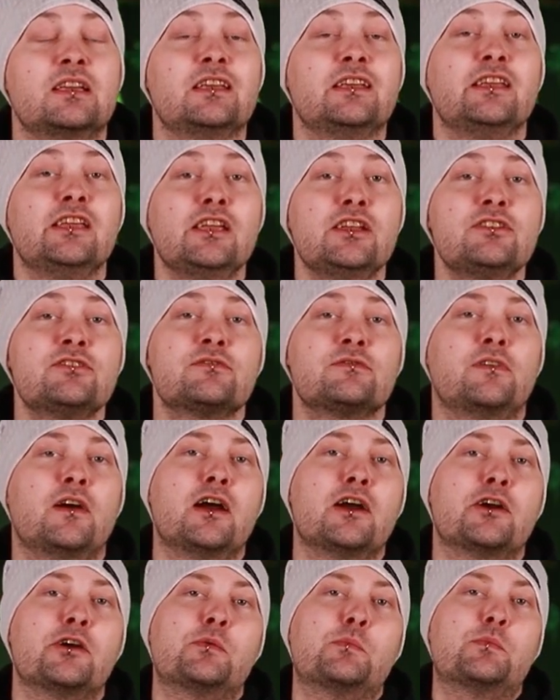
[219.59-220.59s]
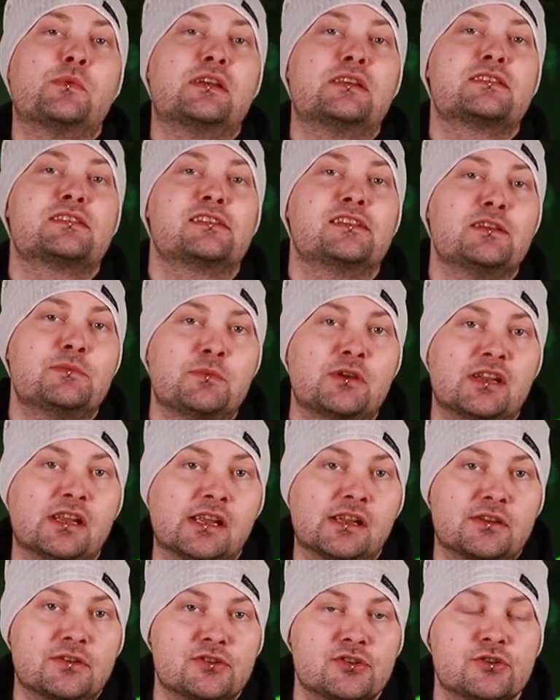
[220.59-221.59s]
Each farm is limited
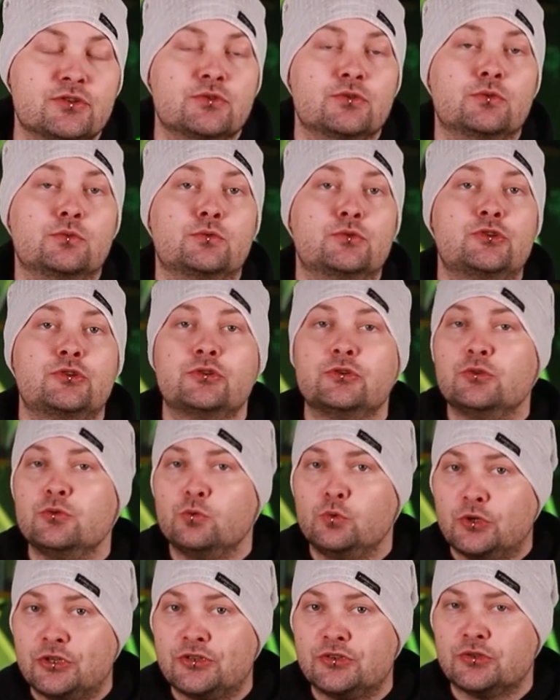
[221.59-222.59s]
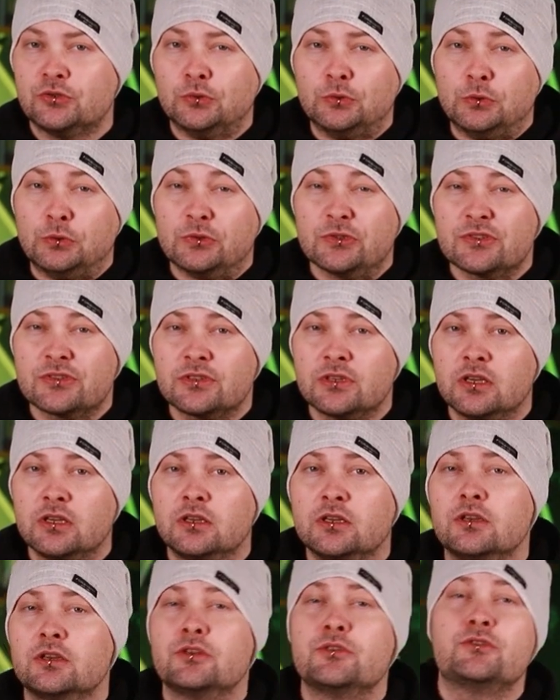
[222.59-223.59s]
to two wood tools,
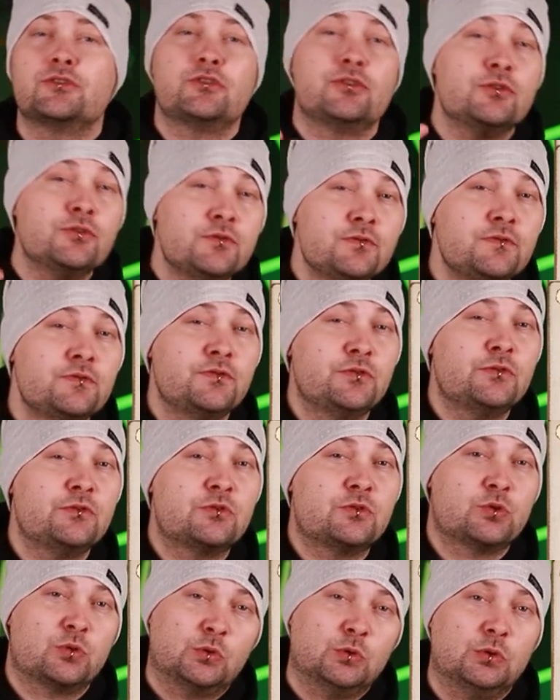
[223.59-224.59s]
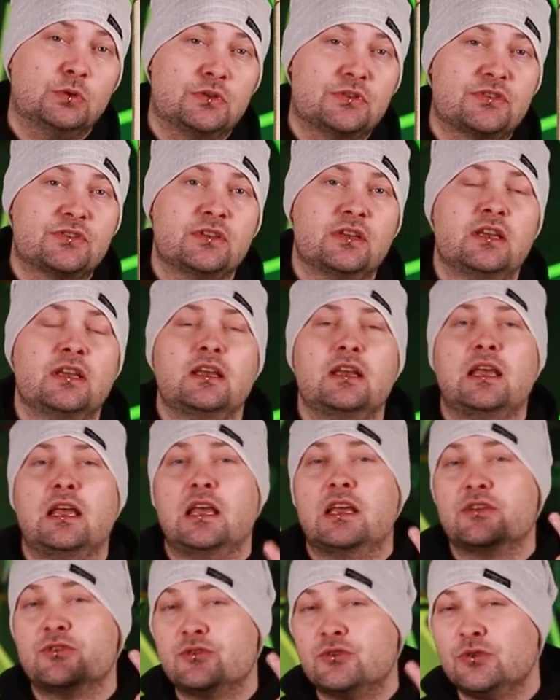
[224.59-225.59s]
two food tools,
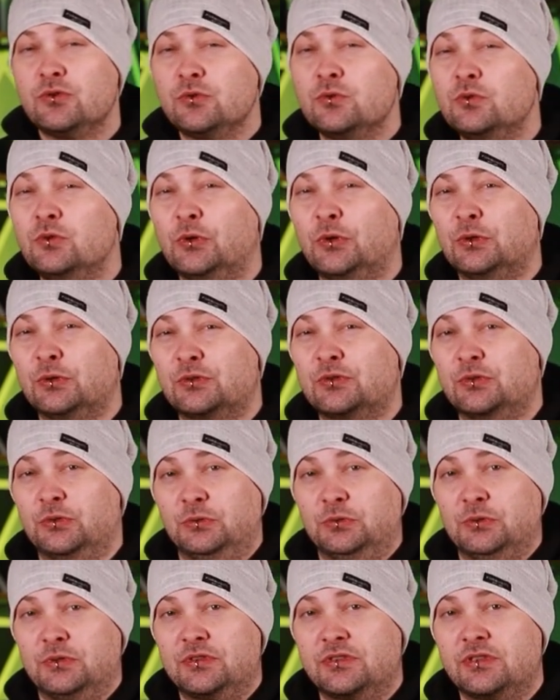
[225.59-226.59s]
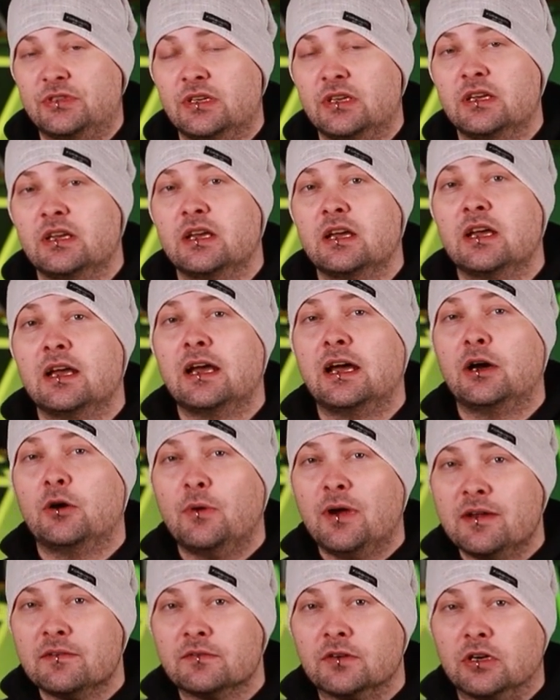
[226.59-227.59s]
and two gold tools.
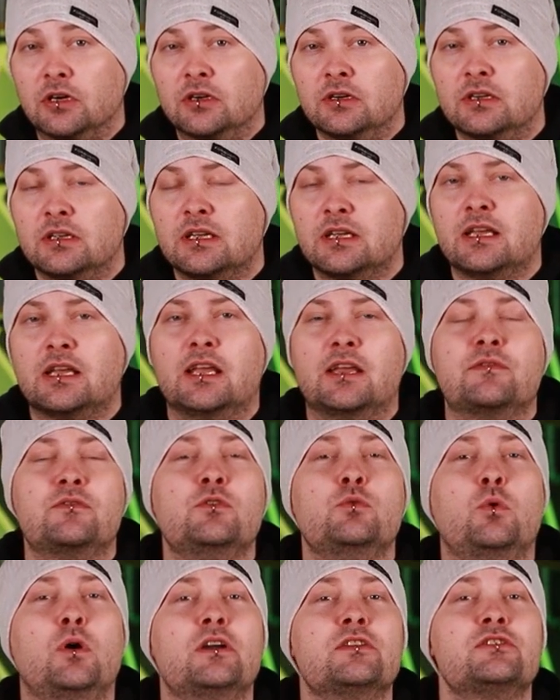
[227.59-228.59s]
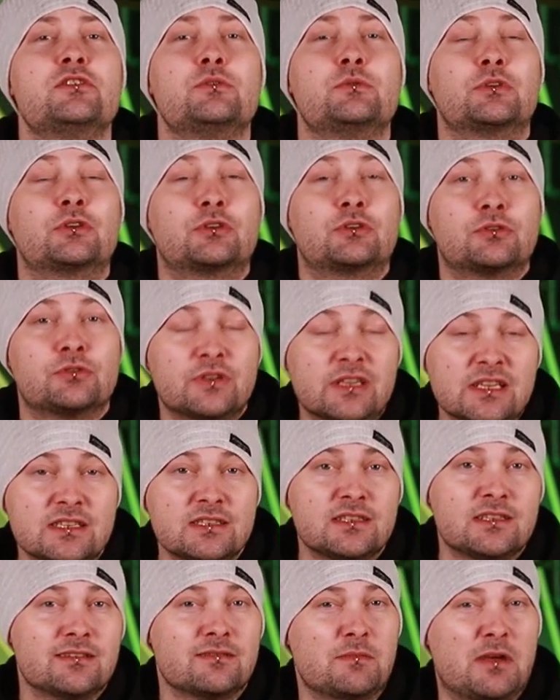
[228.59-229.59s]
However, if you want to increase
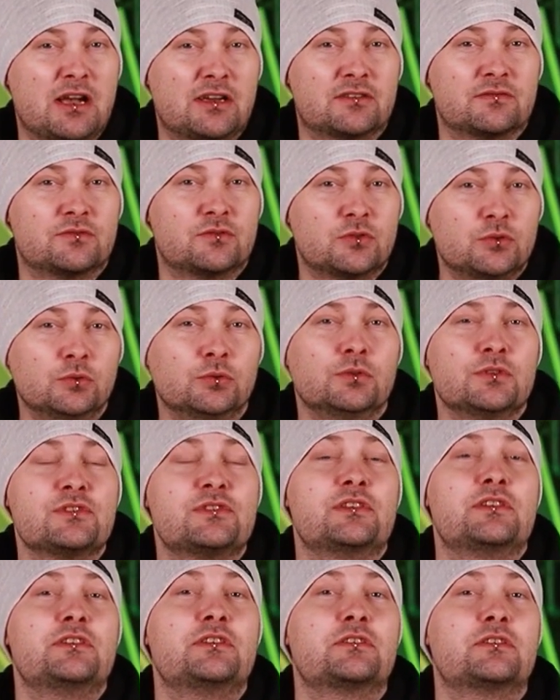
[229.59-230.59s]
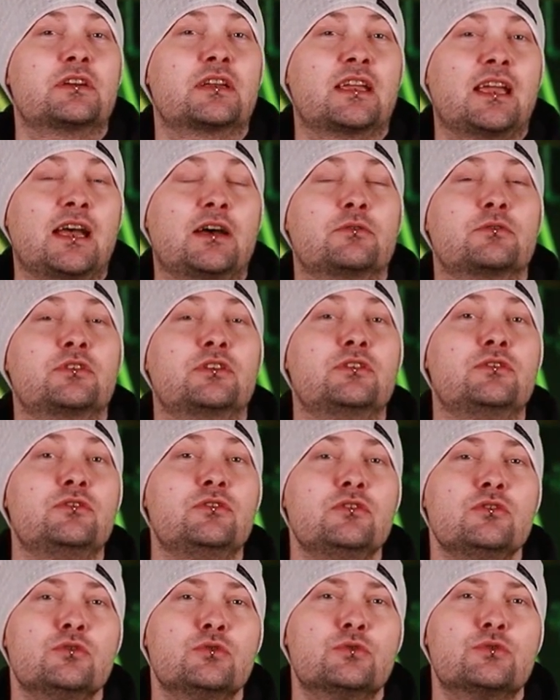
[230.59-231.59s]
the amount of tools that your account can
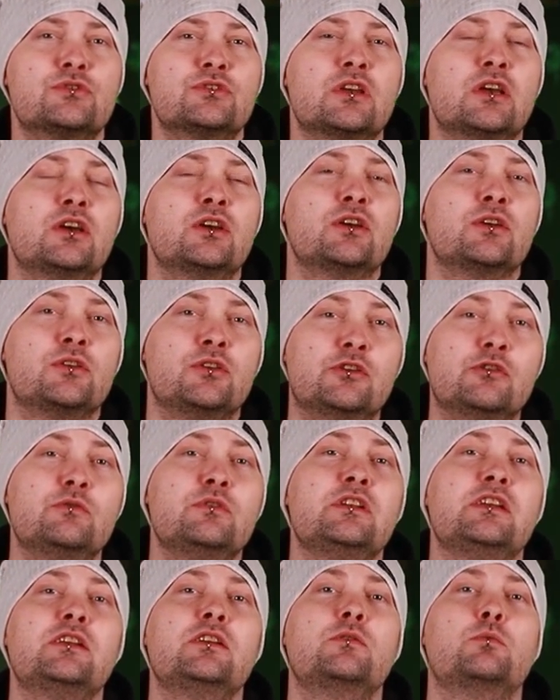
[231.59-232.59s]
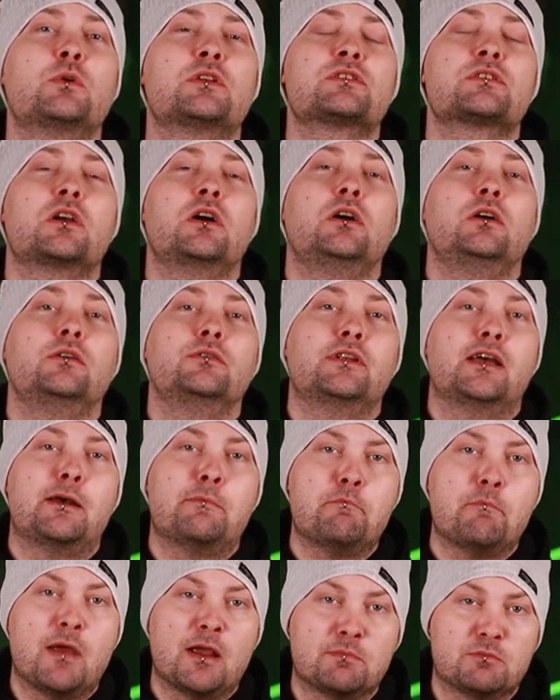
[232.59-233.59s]
use, you need what's called a
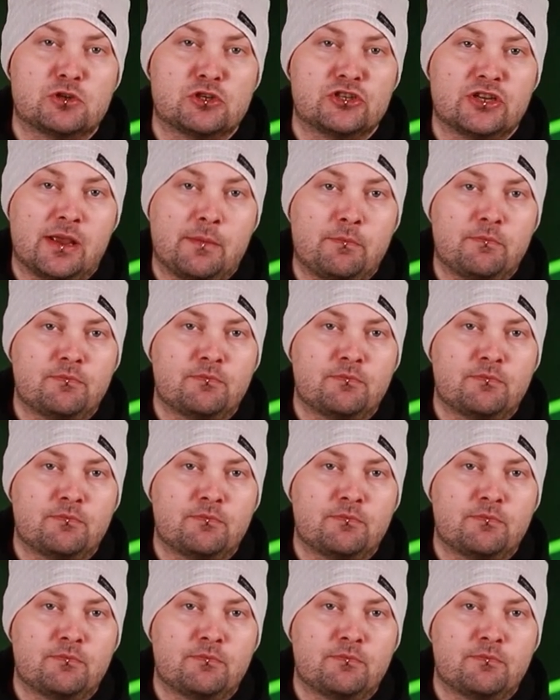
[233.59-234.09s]
membership.